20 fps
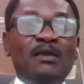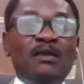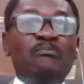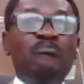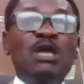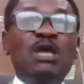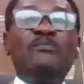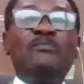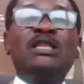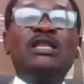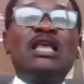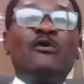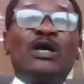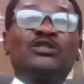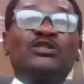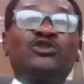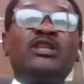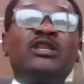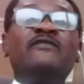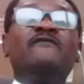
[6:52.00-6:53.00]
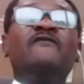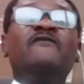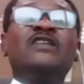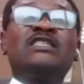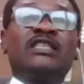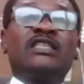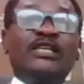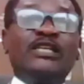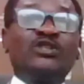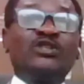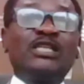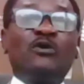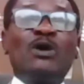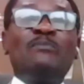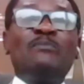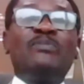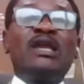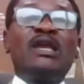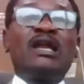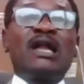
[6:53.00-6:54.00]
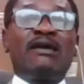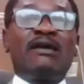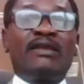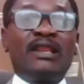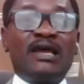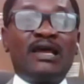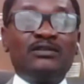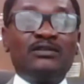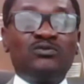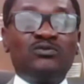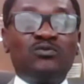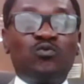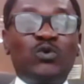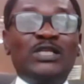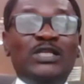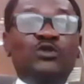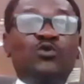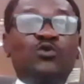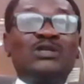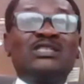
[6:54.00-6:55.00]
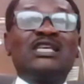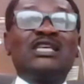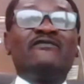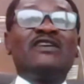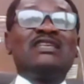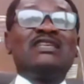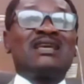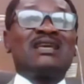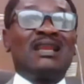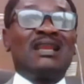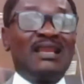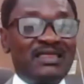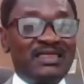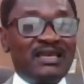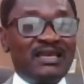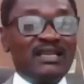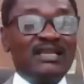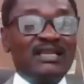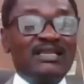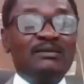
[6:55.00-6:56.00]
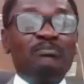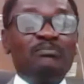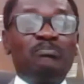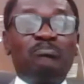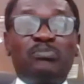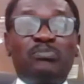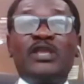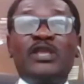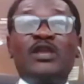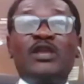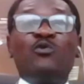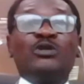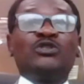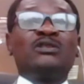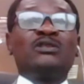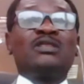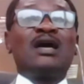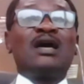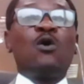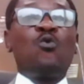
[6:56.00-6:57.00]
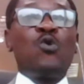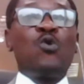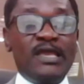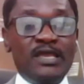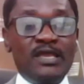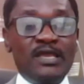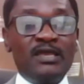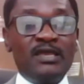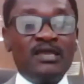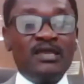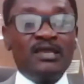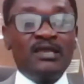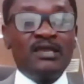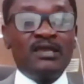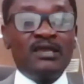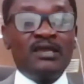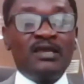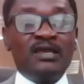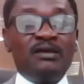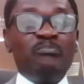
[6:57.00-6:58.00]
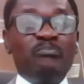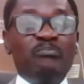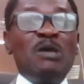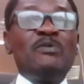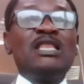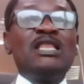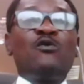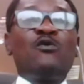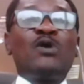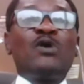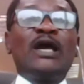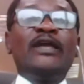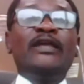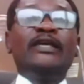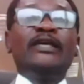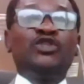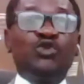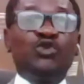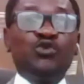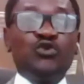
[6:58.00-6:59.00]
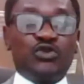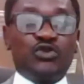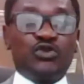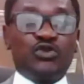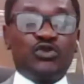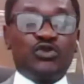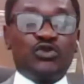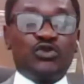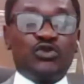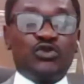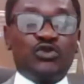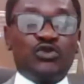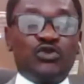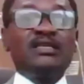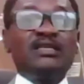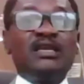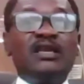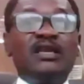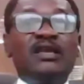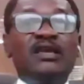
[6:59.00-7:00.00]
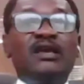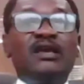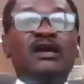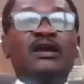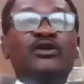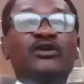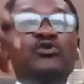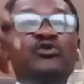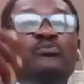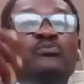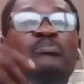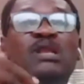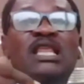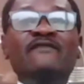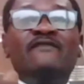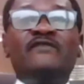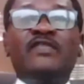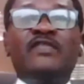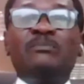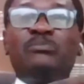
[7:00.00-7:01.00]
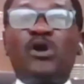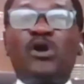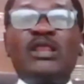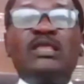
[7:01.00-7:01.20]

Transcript: Maybe there were some investigations that were being carried out, which was never escalated and the employee was not aware. Maybe there were issues, things you believe the employee